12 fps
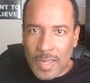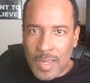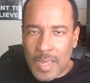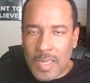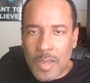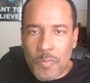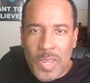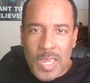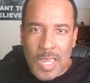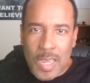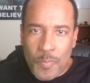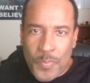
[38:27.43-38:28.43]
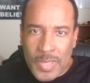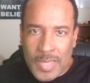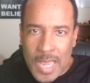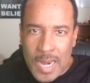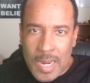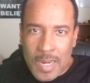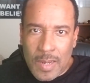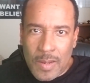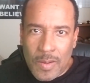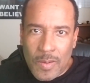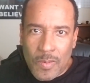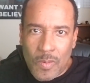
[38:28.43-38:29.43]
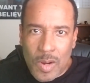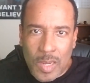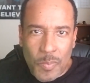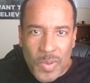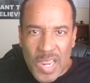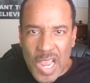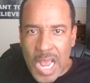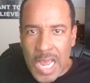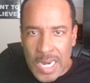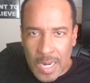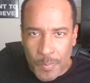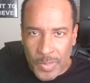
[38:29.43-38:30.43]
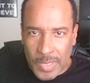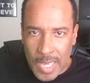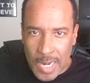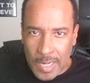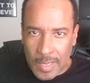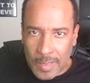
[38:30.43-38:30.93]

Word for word: It can be empathetic or it can be unempathetic.